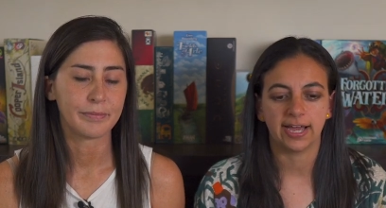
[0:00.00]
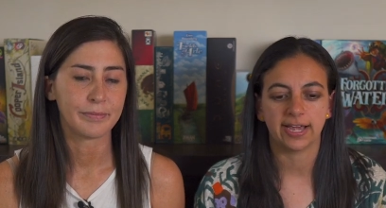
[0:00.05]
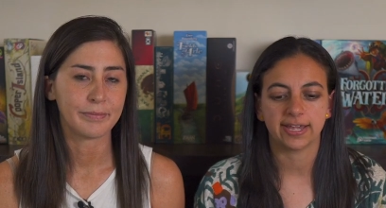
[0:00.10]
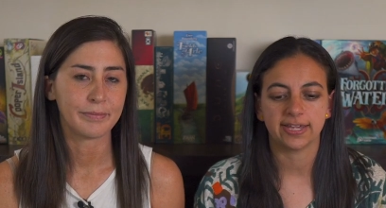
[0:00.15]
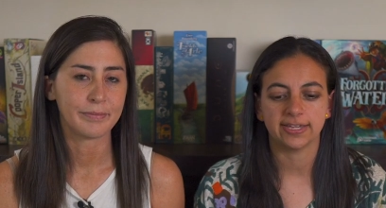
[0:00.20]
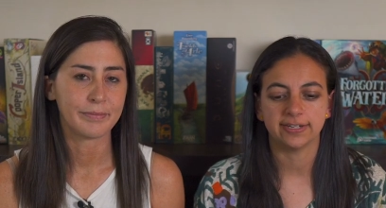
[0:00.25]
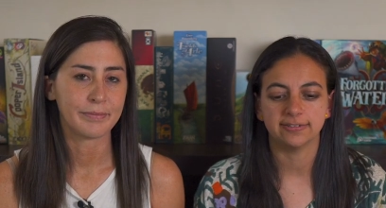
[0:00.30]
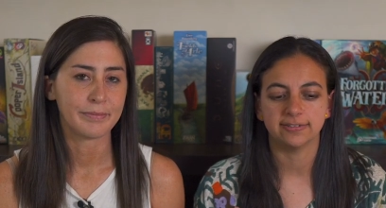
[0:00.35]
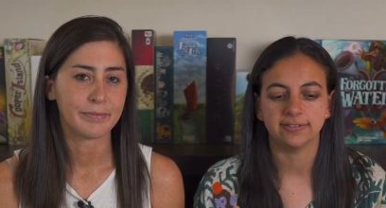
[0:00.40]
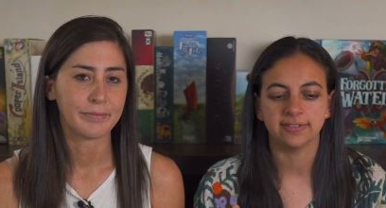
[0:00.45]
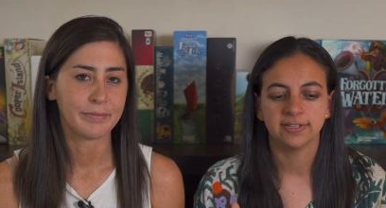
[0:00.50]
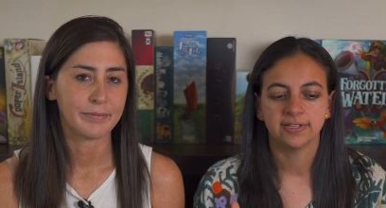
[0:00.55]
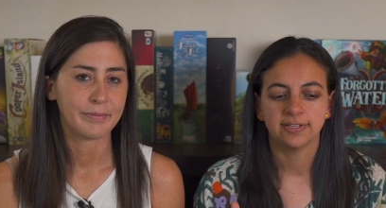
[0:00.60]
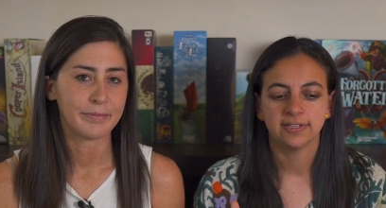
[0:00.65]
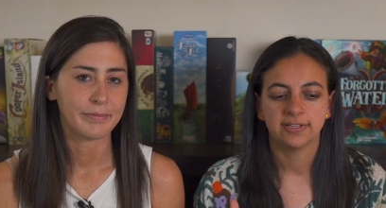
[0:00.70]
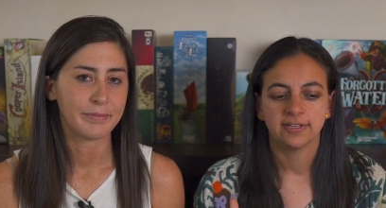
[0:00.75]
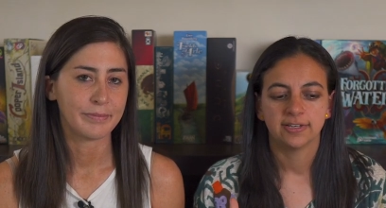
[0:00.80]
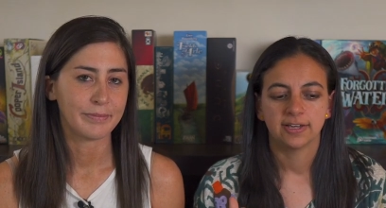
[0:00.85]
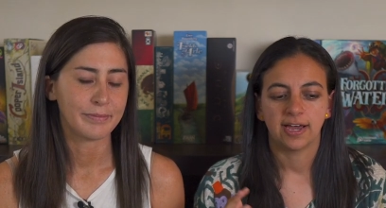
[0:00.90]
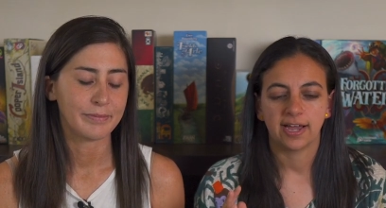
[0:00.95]
Speaker 1: I can.
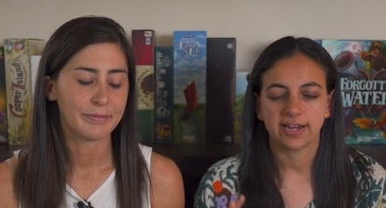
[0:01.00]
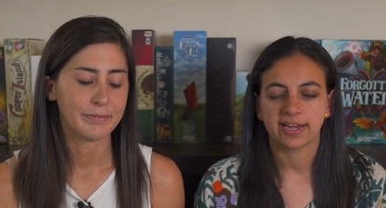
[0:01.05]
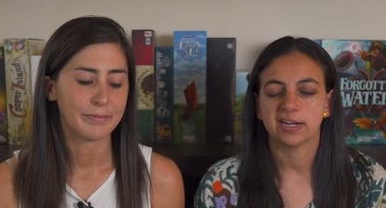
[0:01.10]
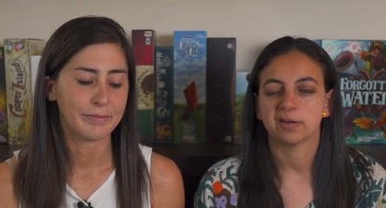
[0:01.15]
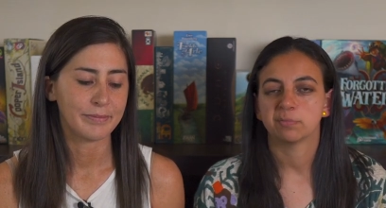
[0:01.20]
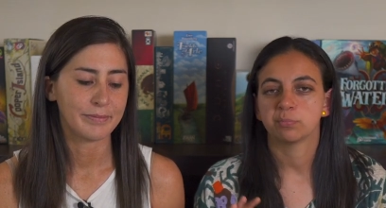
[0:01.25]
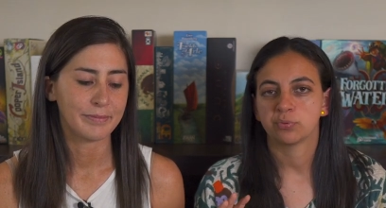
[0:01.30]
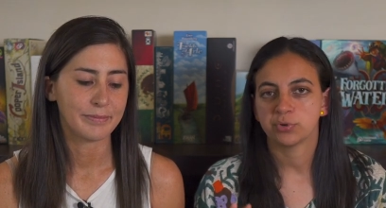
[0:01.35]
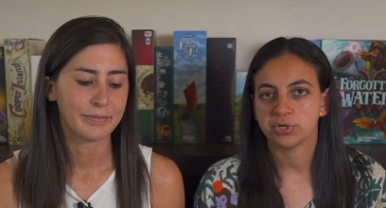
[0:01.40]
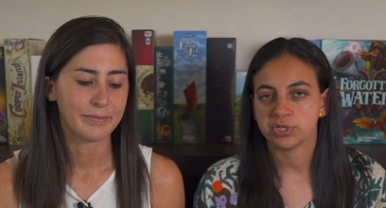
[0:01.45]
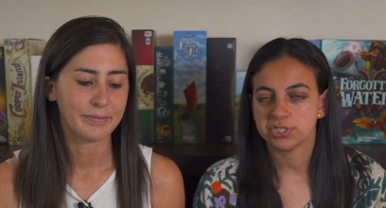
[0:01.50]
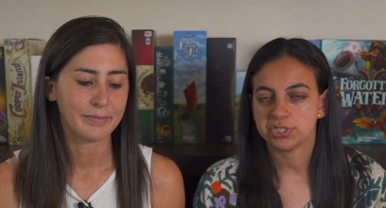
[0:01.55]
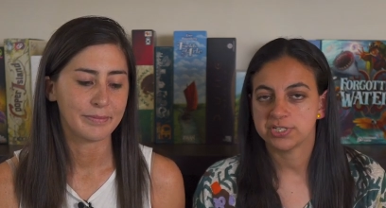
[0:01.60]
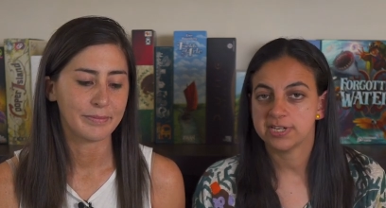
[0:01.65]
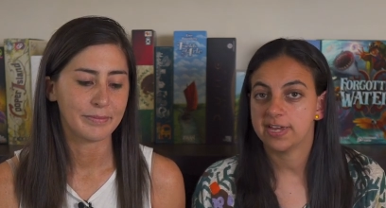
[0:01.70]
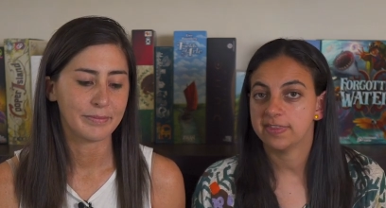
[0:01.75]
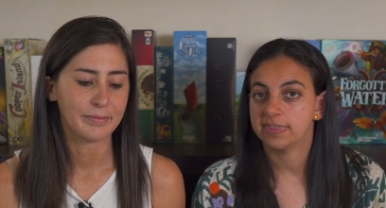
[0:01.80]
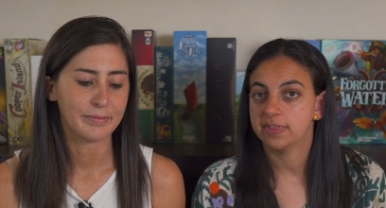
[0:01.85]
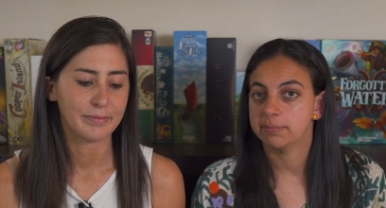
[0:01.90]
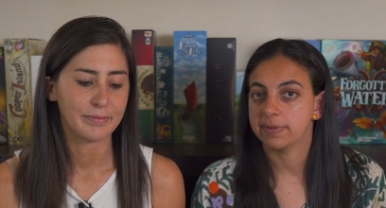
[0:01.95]
I can
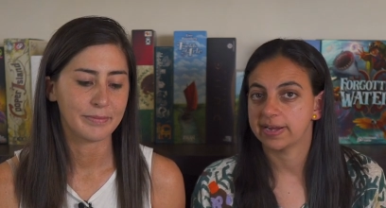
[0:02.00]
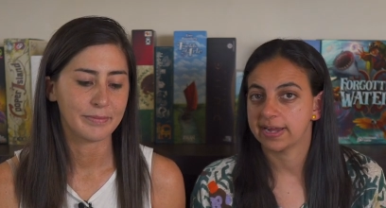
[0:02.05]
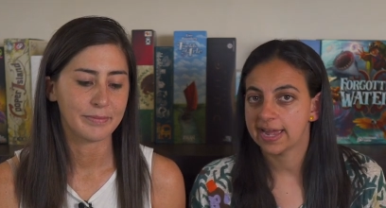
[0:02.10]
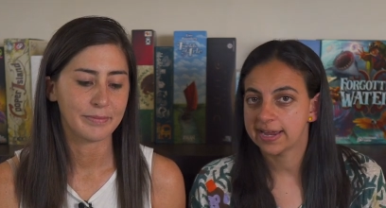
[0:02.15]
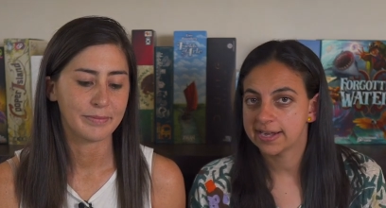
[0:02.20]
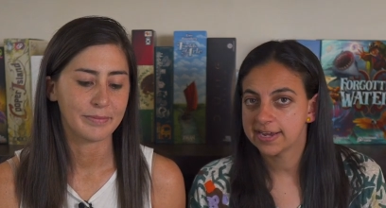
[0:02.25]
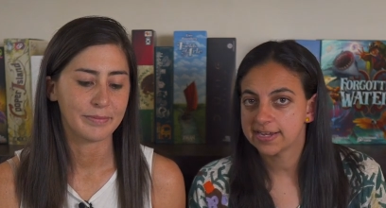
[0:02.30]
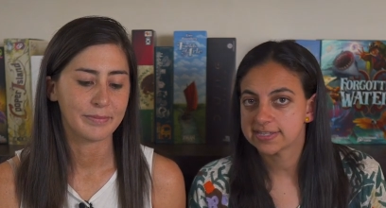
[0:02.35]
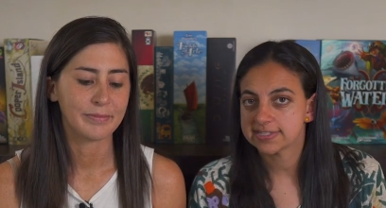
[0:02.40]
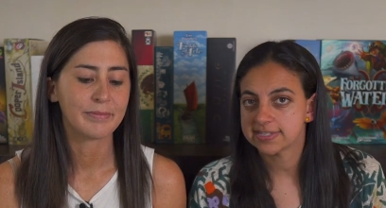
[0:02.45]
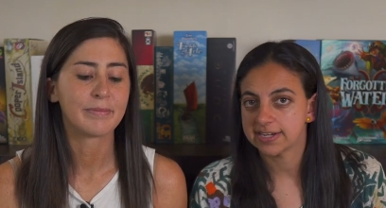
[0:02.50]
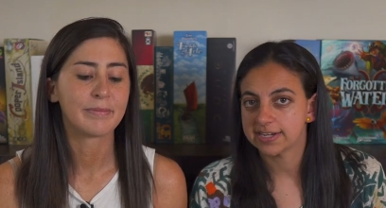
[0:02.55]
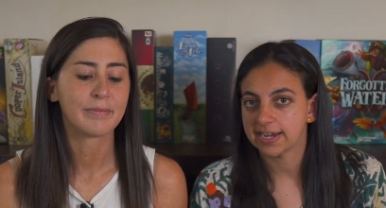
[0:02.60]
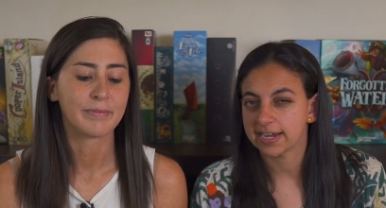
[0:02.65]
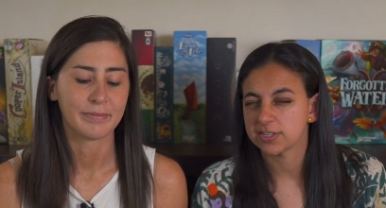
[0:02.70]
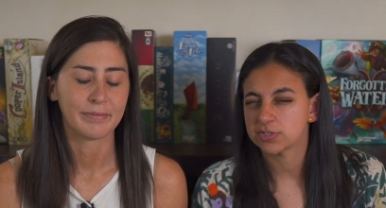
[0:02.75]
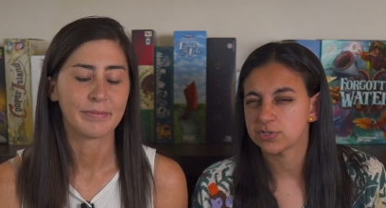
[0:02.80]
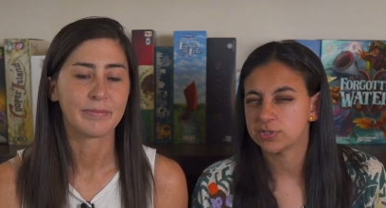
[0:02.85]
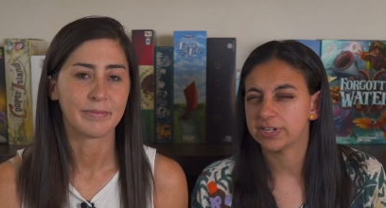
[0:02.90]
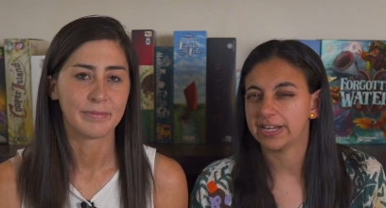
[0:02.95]
appreciate the mechanics and I
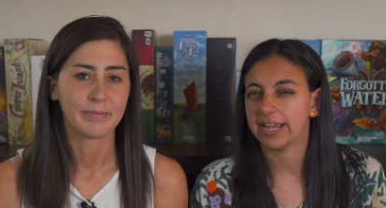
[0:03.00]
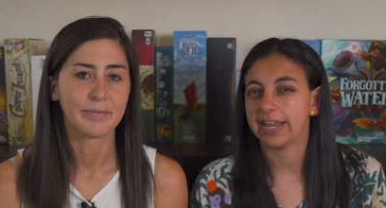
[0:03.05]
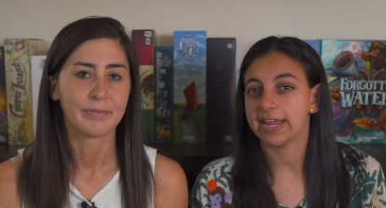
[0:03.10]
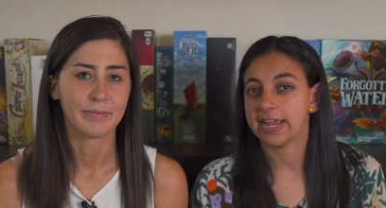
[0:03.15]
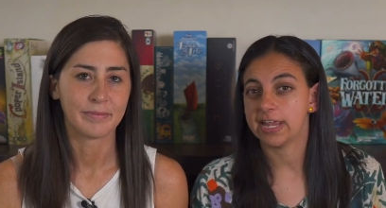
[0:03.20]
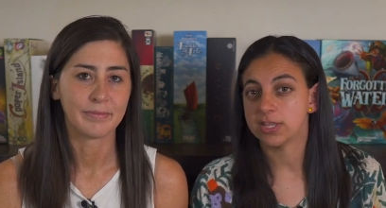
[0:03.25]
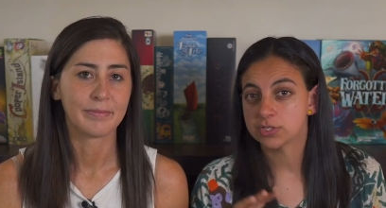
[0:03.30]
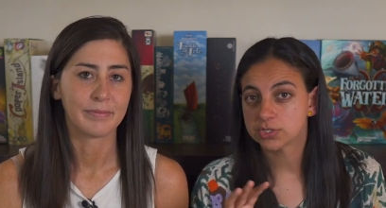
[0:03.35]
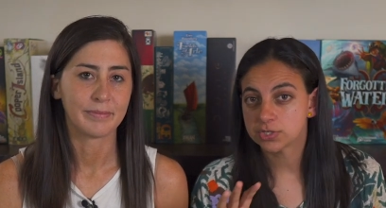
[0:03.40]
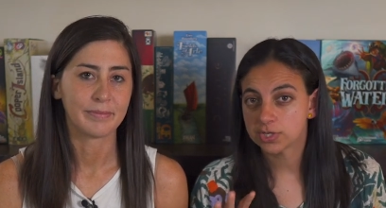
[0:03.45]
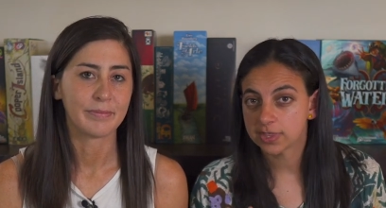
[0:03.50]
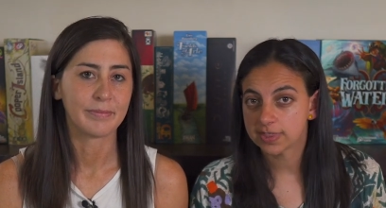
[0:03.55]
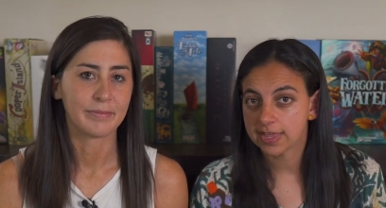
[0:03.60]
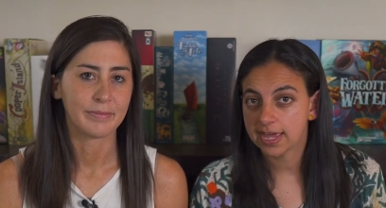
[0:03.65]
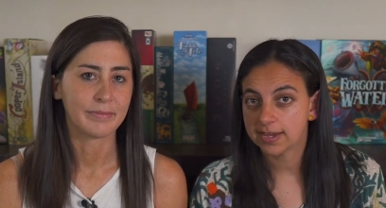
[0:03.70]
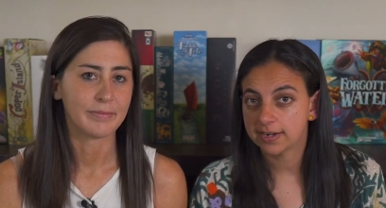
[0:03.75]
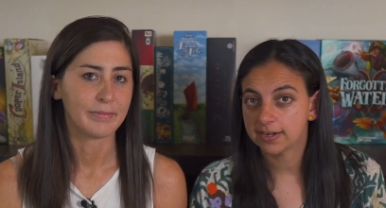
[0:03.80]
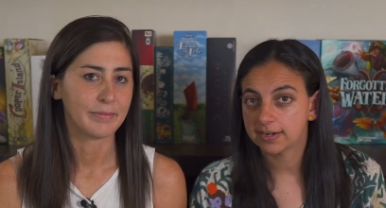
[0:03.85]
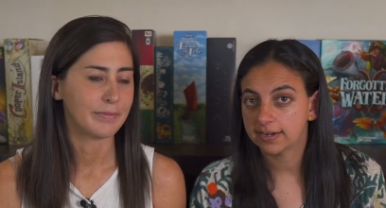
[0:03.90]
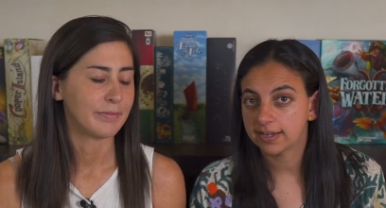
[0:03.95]
can sort of get into that